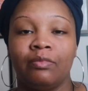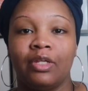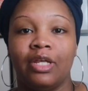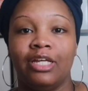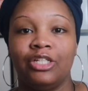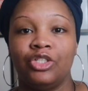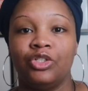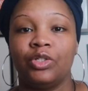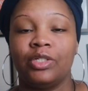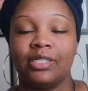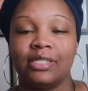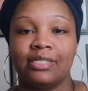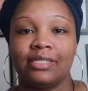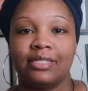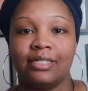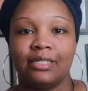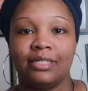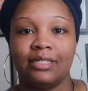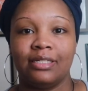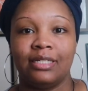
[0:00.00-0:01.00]
As you can
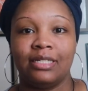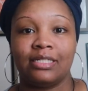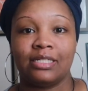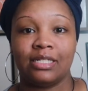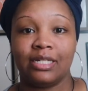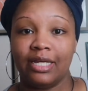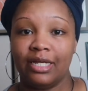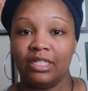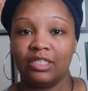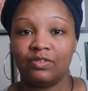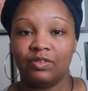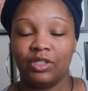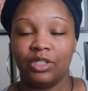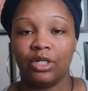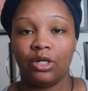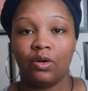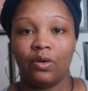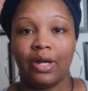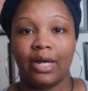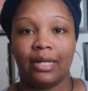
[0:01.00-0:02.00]
see in today's
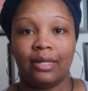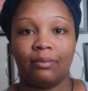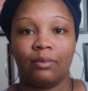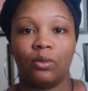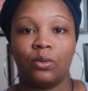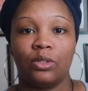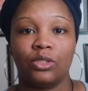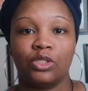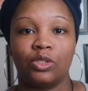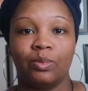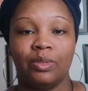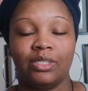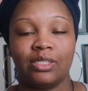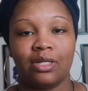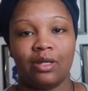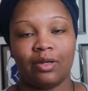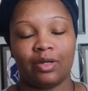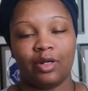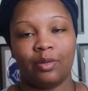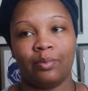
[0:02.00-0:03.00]
video, I am going to be
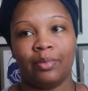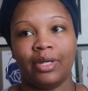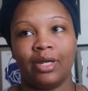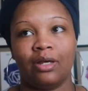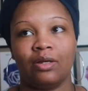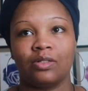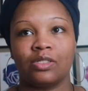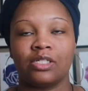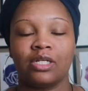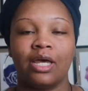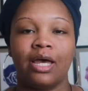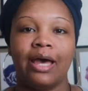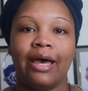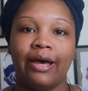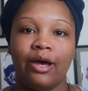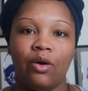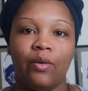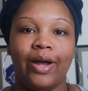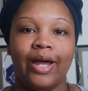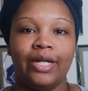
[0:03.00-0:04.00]
talking about
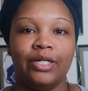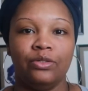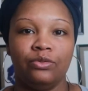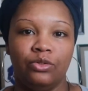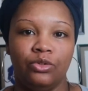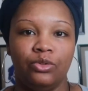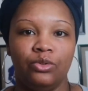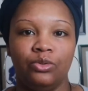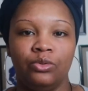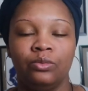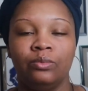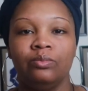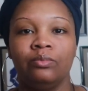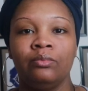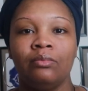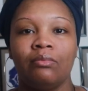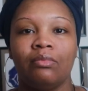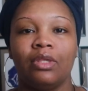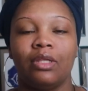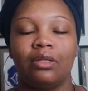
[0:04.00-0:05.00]
how I knew
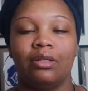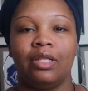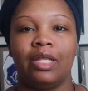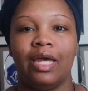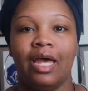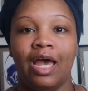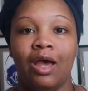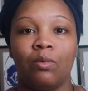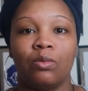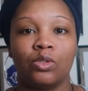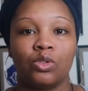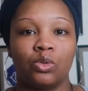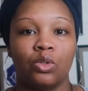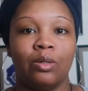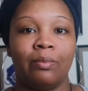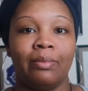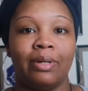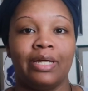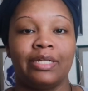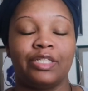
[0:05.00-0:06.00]
that I was
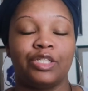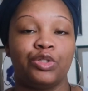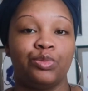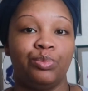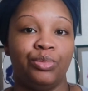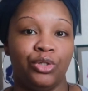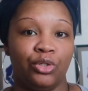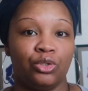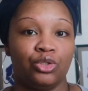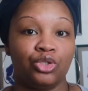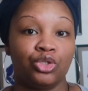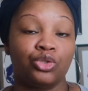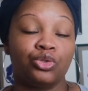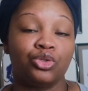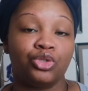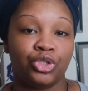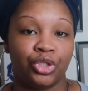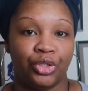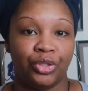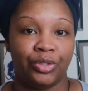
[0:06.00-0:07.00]
on my spiritual
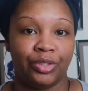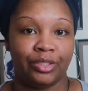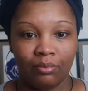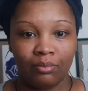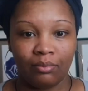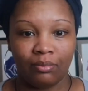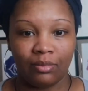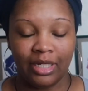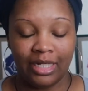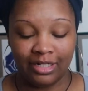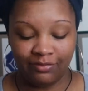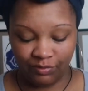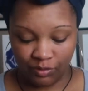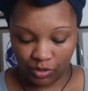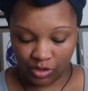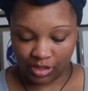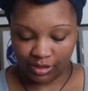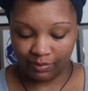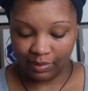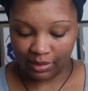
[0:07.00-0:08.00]
journey. And if you
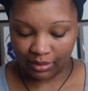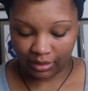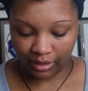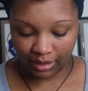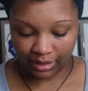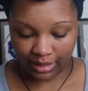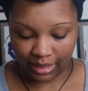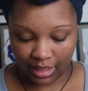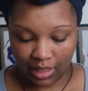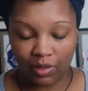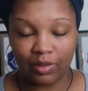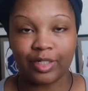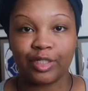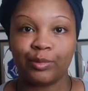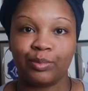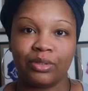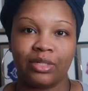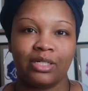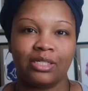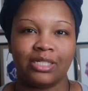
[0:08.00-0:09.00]
see me looking down, it's
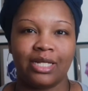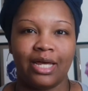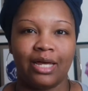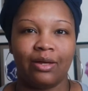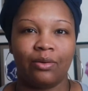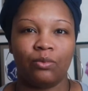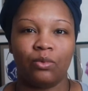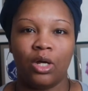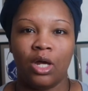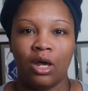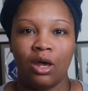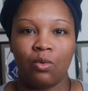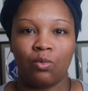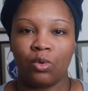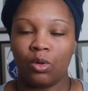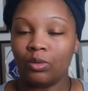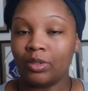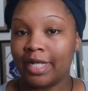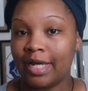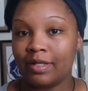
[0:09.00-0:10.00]
because I
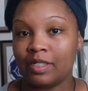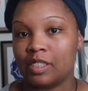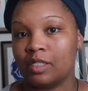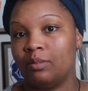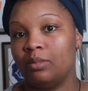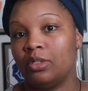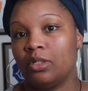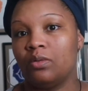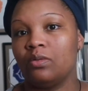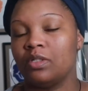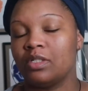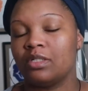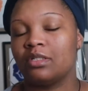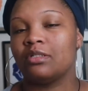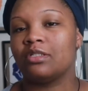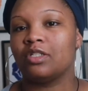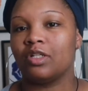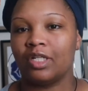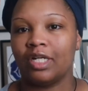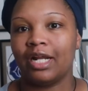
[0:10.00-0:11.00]
wrote down some notes
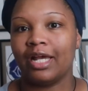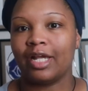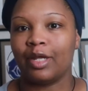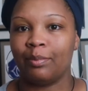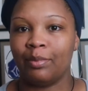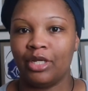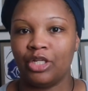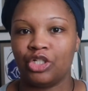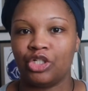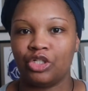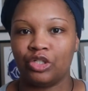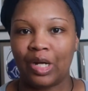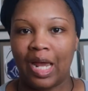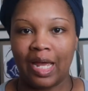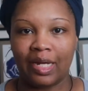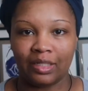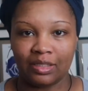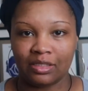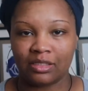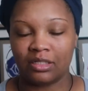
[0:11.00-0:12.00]
so that I can make sure
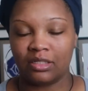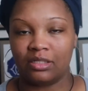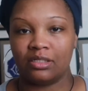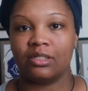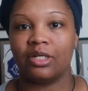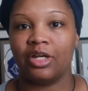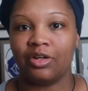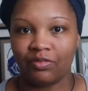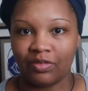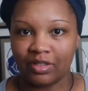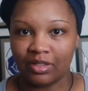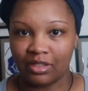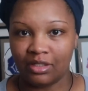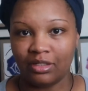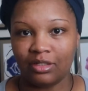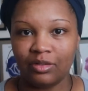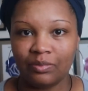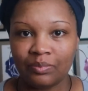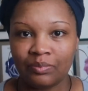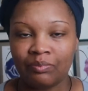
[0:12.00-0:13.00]
I discuss
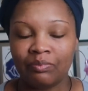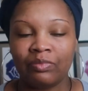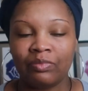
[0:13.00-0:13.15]
everything.